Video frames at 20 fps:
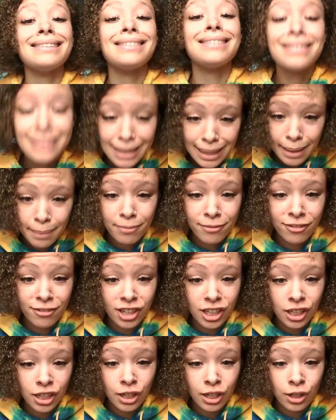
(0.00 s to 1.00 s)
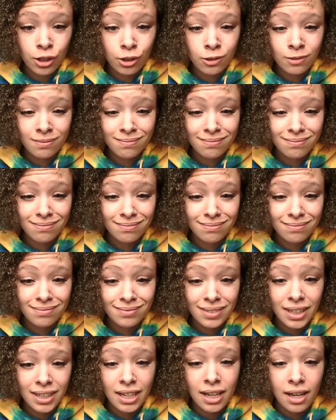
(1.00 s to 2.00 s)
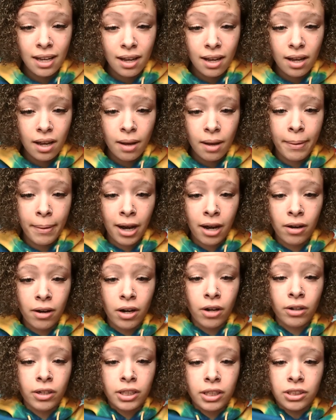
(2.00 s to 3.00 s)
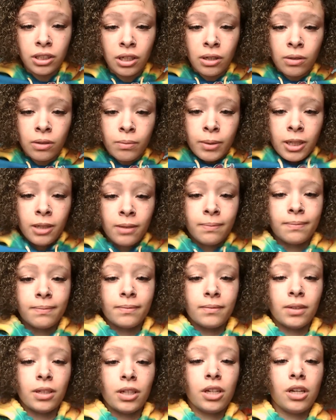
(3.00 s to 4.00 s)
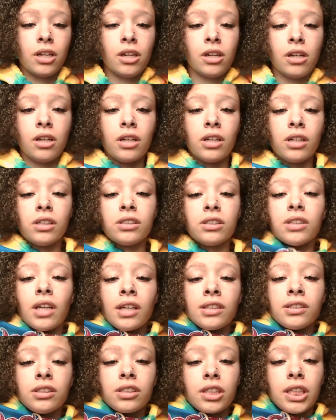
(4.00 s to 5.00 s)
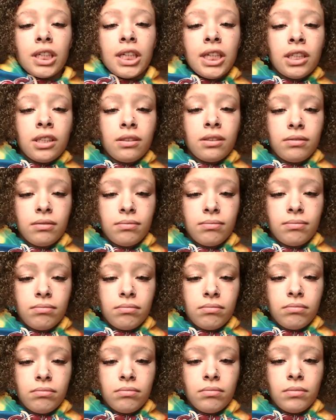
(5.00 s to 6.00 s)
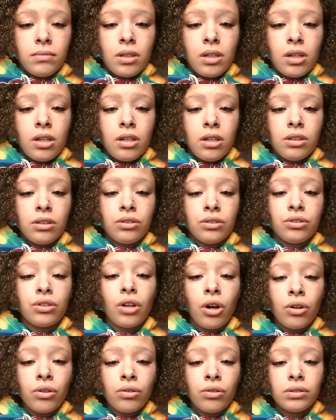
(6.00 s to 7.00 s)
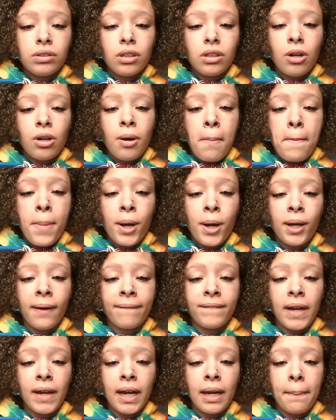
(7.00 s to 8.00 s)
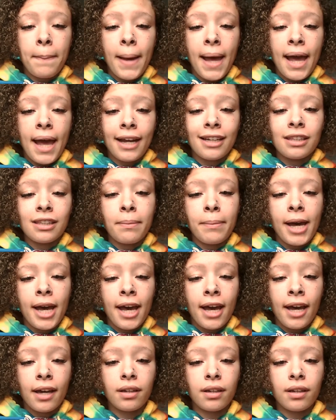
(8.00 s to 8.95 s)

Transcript: tip video about Okeechobee. Sunscreen. Don't put your fanny pack in the bag.